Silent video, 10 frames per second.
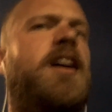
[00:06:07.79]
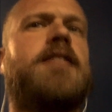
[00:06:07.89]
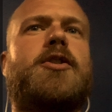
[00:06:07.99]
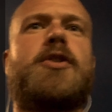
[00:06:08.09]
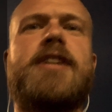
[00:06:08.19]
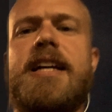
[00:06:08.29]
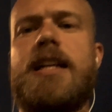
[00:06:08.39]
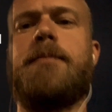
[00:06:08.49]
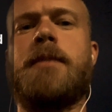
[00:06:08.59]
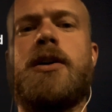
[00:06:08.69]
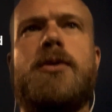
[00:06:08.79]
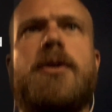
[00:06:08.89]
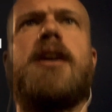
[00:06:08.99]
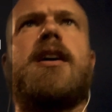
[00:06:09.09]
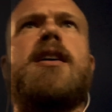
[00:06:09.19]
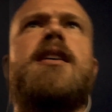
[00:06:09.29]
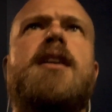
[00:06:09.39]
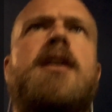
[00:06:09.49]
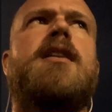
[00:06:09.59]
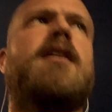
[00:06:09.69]
creating mode,
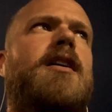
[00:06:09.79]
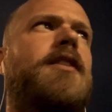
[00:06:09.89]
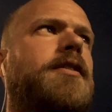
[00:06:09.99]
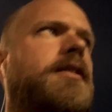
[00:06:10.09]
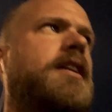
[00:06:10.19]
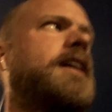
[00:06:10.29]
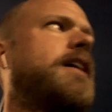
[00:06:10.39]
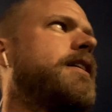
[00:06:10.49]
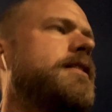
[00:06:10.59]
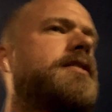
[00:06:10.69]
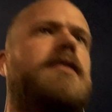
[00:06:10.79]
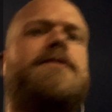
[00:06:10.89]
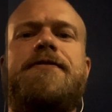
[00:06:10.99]
under the guise of